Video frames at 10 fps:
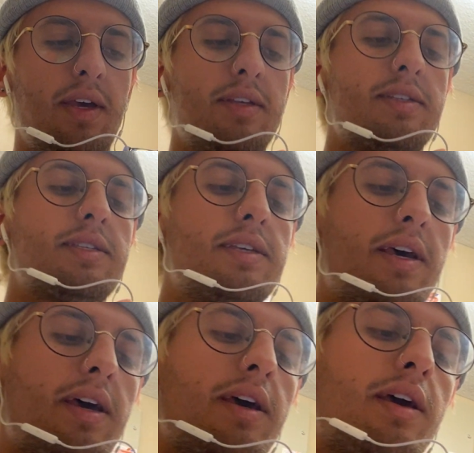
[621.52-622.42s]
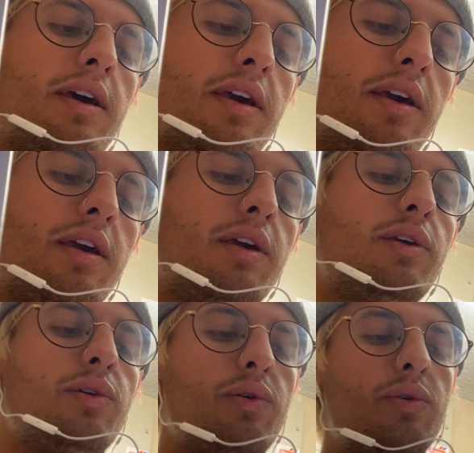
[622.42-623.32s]
Say
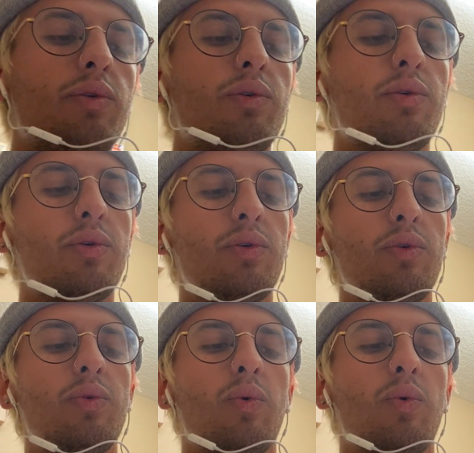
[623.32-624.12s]
you